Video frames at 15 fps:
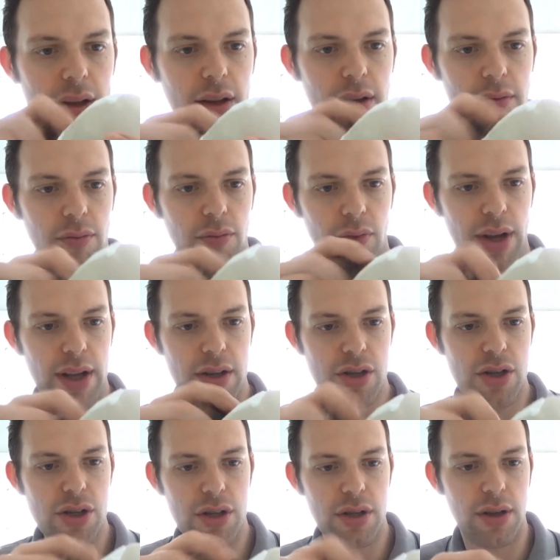and
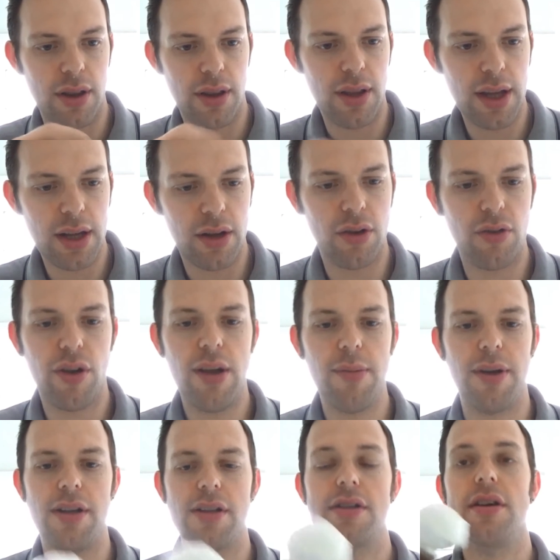rich and thick and
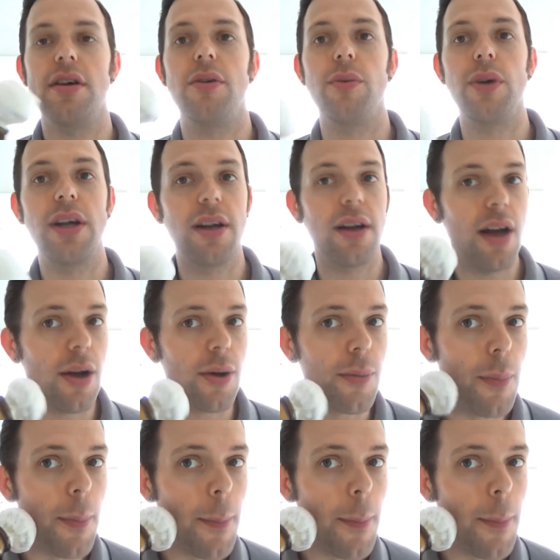creamy. So we're going to go.